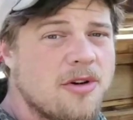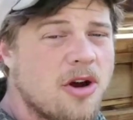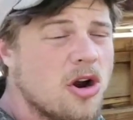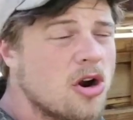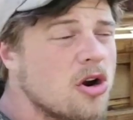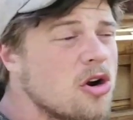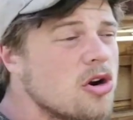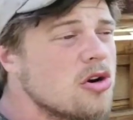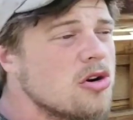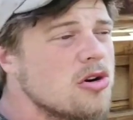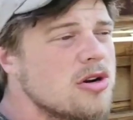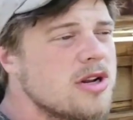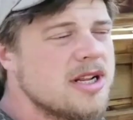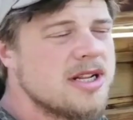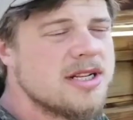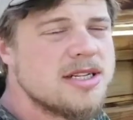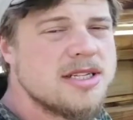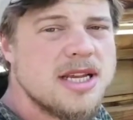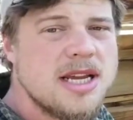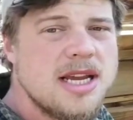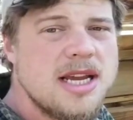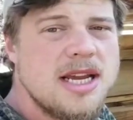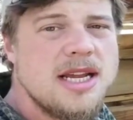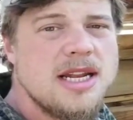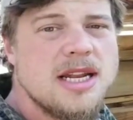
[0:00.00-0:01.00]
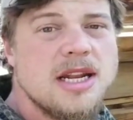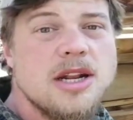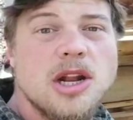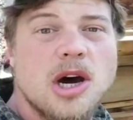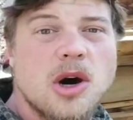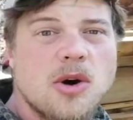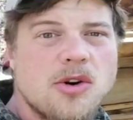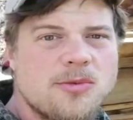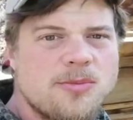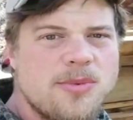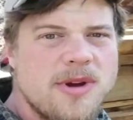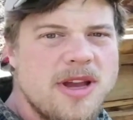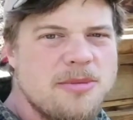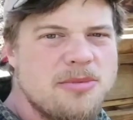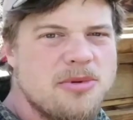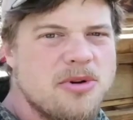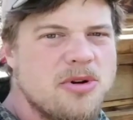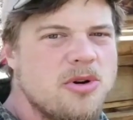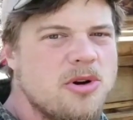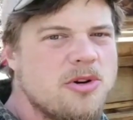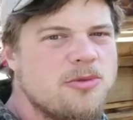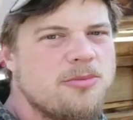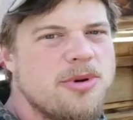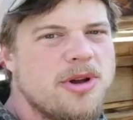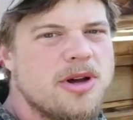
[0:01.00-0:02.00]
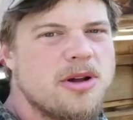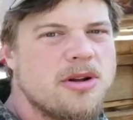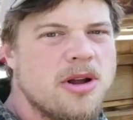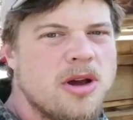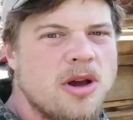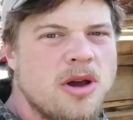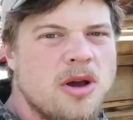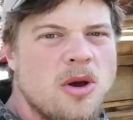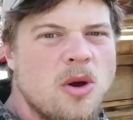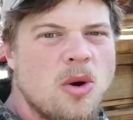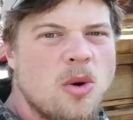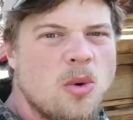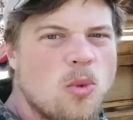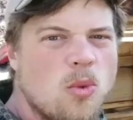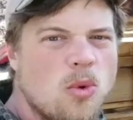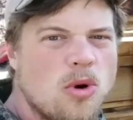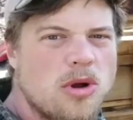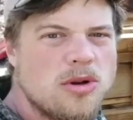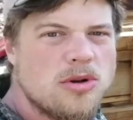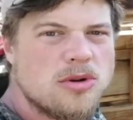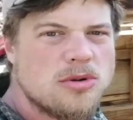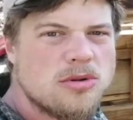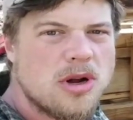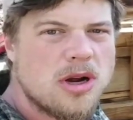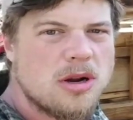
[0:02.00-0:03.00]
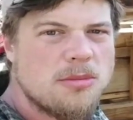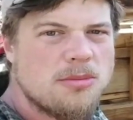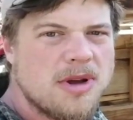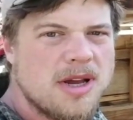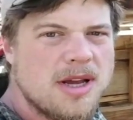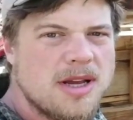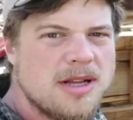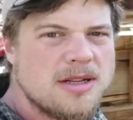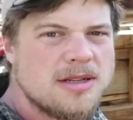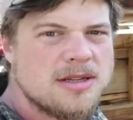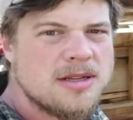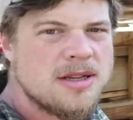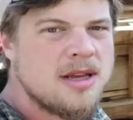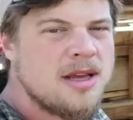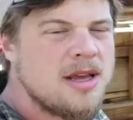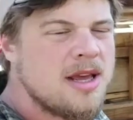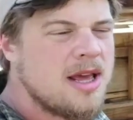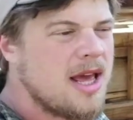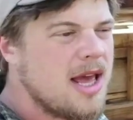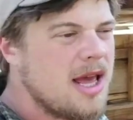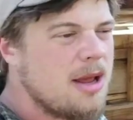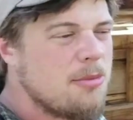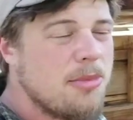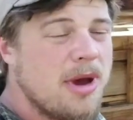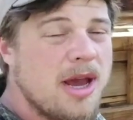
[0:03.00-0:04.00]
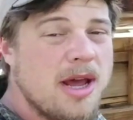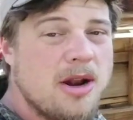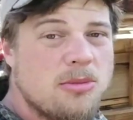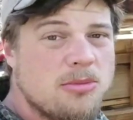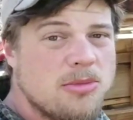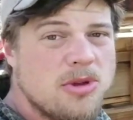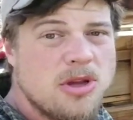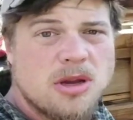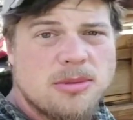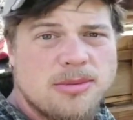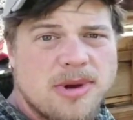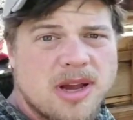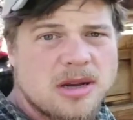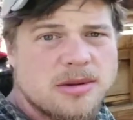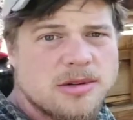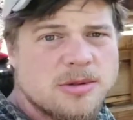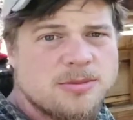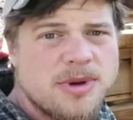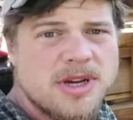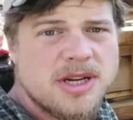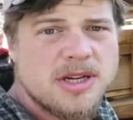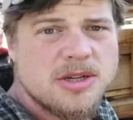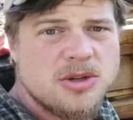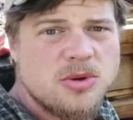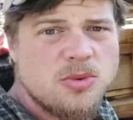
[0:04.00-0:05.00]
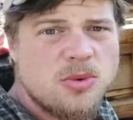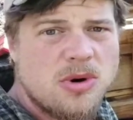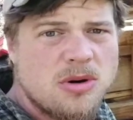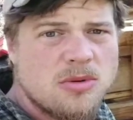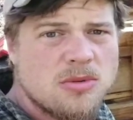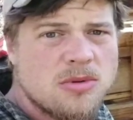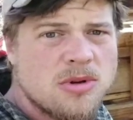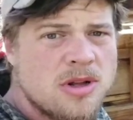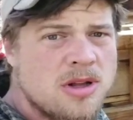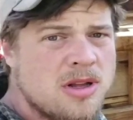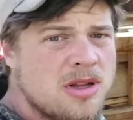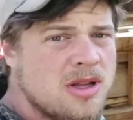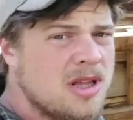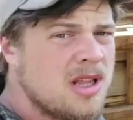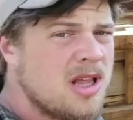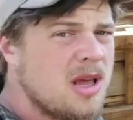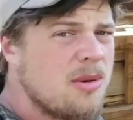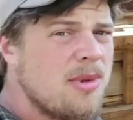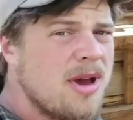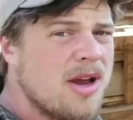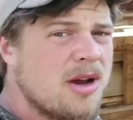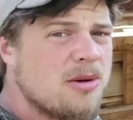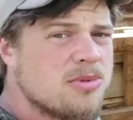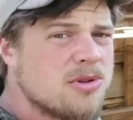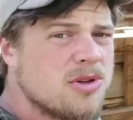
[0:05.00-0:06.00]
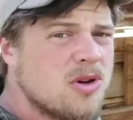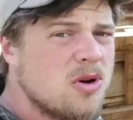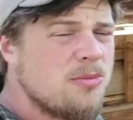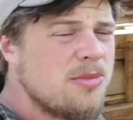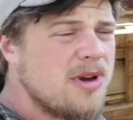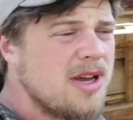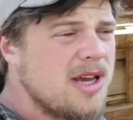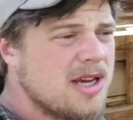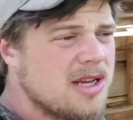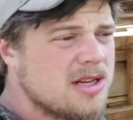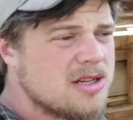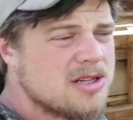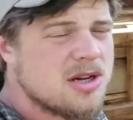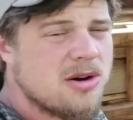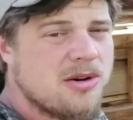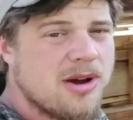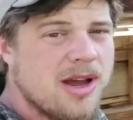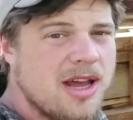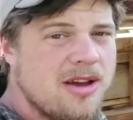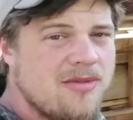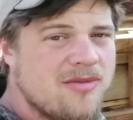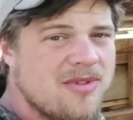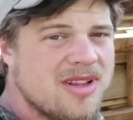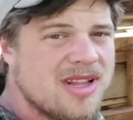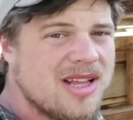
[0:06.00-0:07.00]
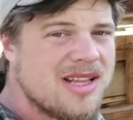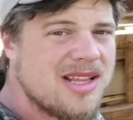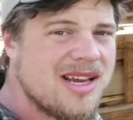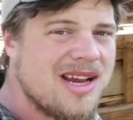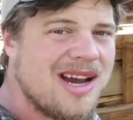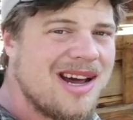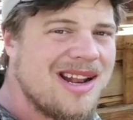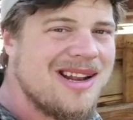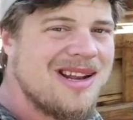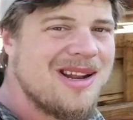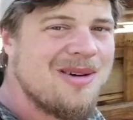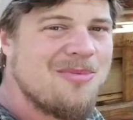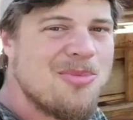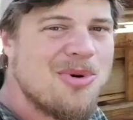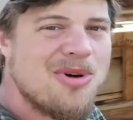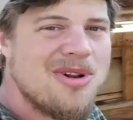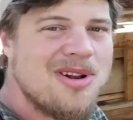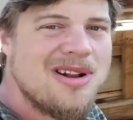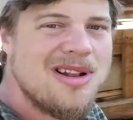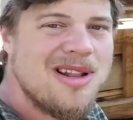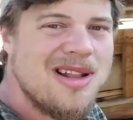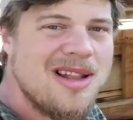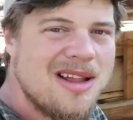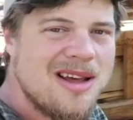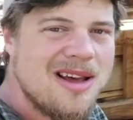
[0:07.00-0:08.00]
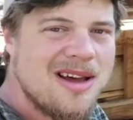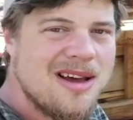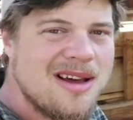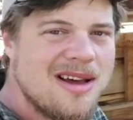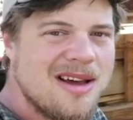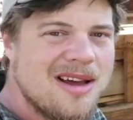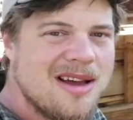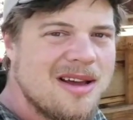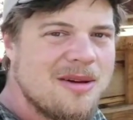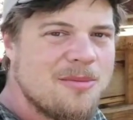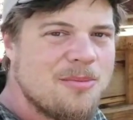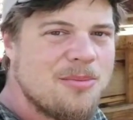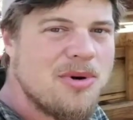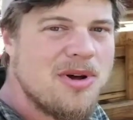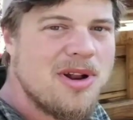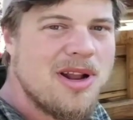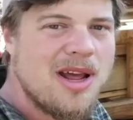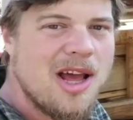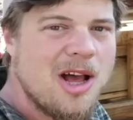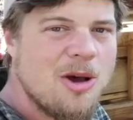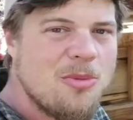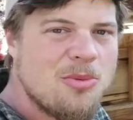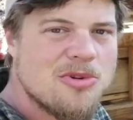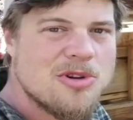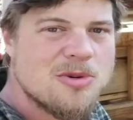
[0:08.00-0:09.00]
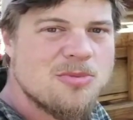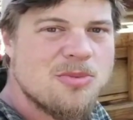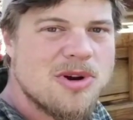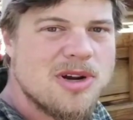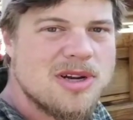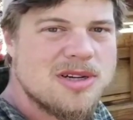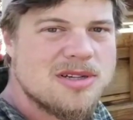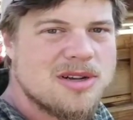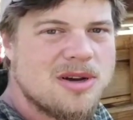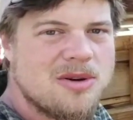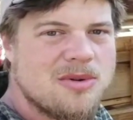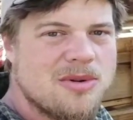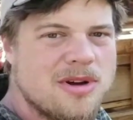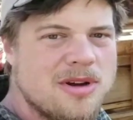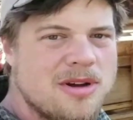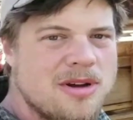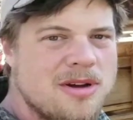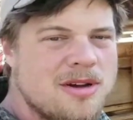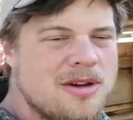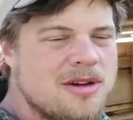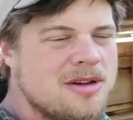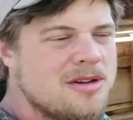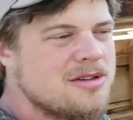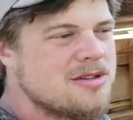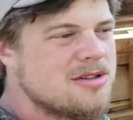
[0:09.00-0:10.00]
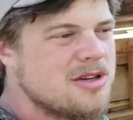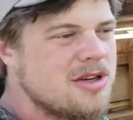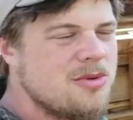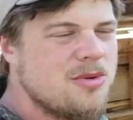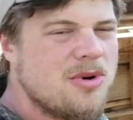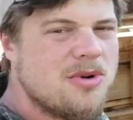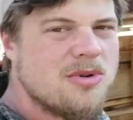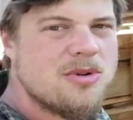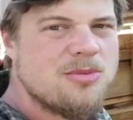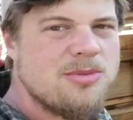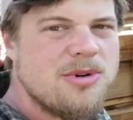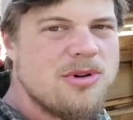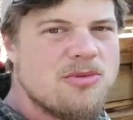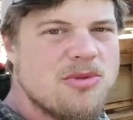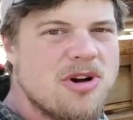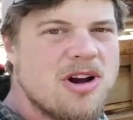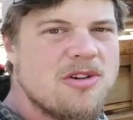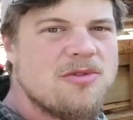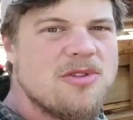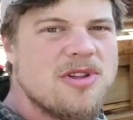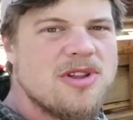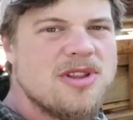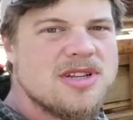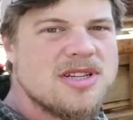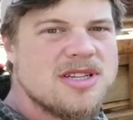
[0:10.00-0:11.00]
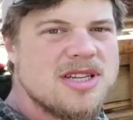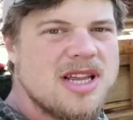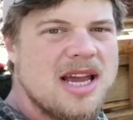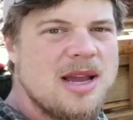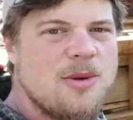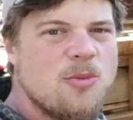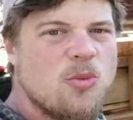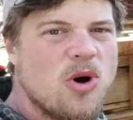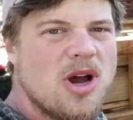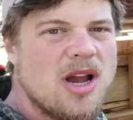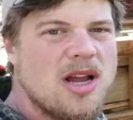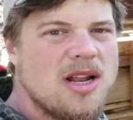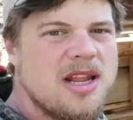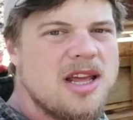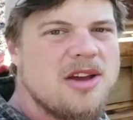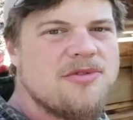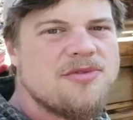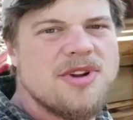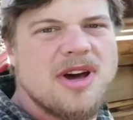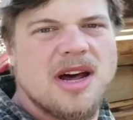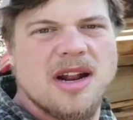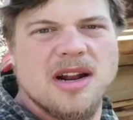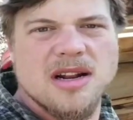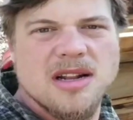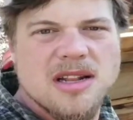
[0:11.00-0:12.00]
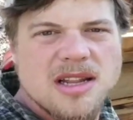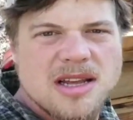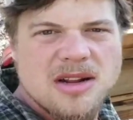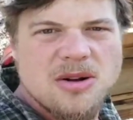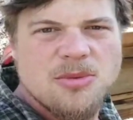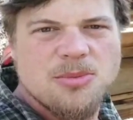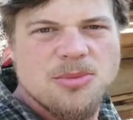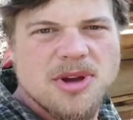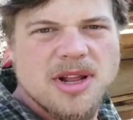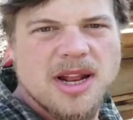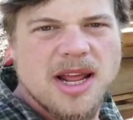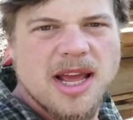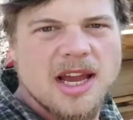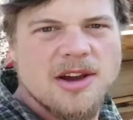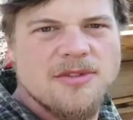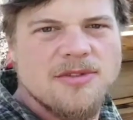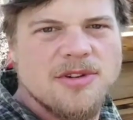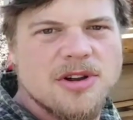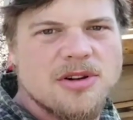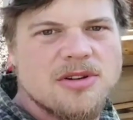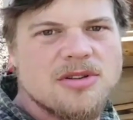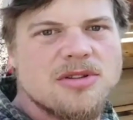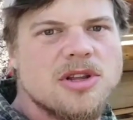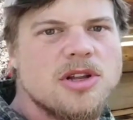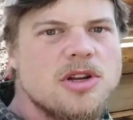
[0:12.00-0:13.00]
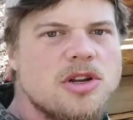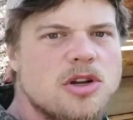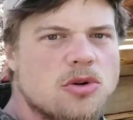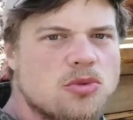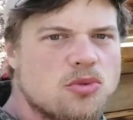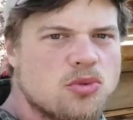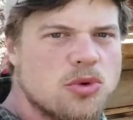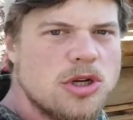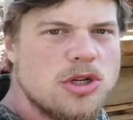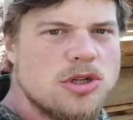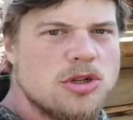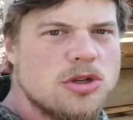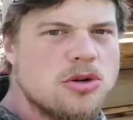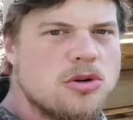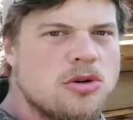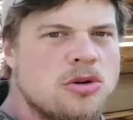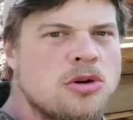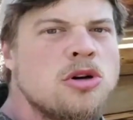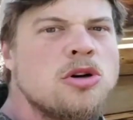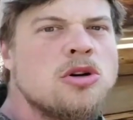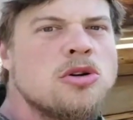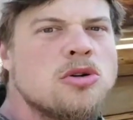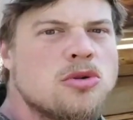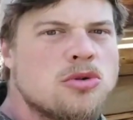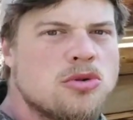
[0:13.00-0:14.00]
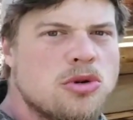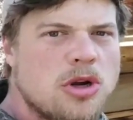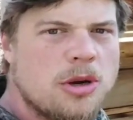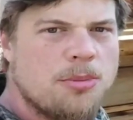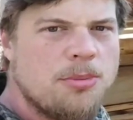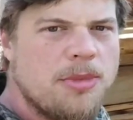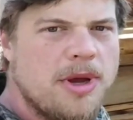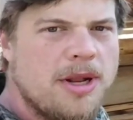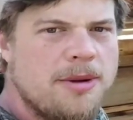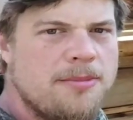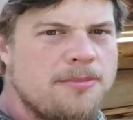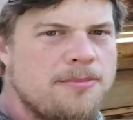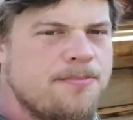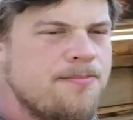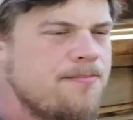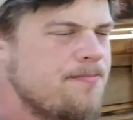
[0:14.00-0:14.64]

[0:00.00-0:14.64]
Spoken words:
heard and seen and know of people who have built wooden truck beds and made them. You can make them as big as you want, and make them so big and so heavy that they got to end up put helper springs on it. So you want it to be roughly the same weight, if not a little bit heavier than your original truck bed.